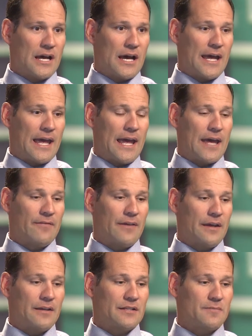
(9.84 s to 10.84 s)
I have
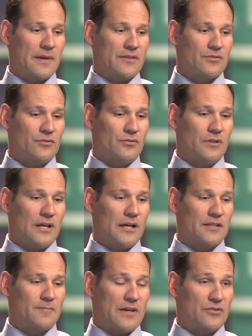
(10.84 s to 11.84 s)
a
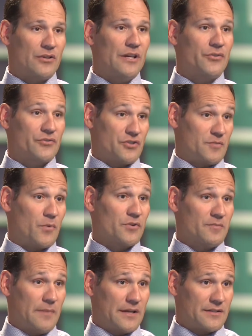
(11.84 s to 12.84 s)
special interest in
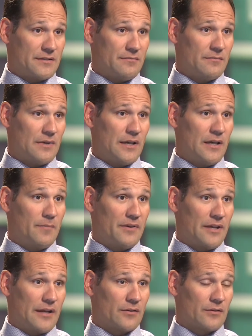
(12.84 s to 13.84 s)
sports medicine, in
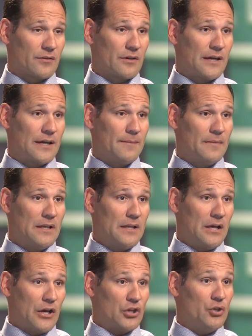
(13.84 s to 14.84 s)
particular
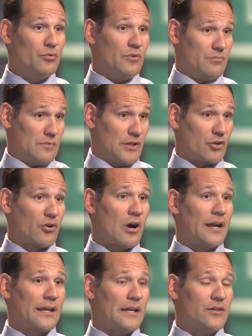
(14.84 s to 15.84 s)
acute and
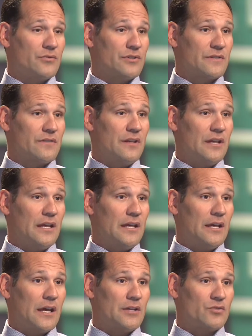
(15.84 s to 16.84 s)
chronic injuries of the
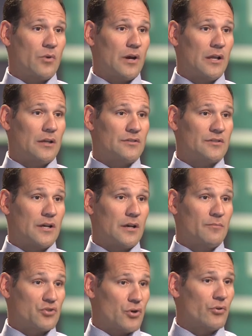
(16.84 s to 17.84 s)
knee as well as
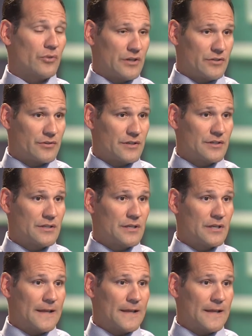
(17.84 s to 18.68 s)
shoulder injuries.